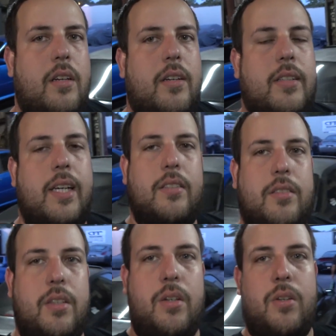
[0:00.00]
Alright,
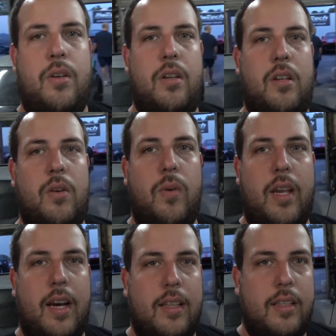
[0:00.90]
so we
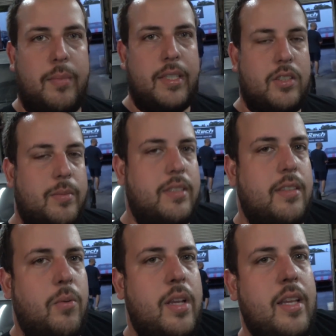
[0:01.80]
got the measurements
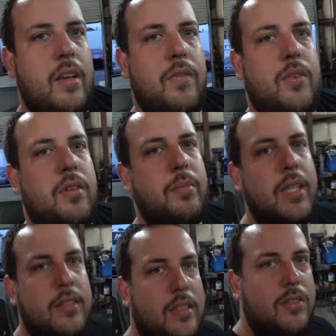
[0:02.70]
that we needed for
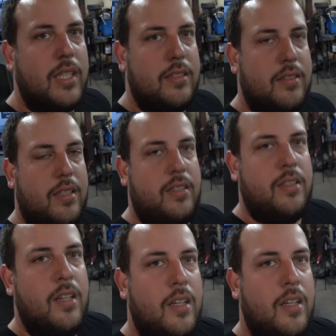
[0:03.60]
BC Racing.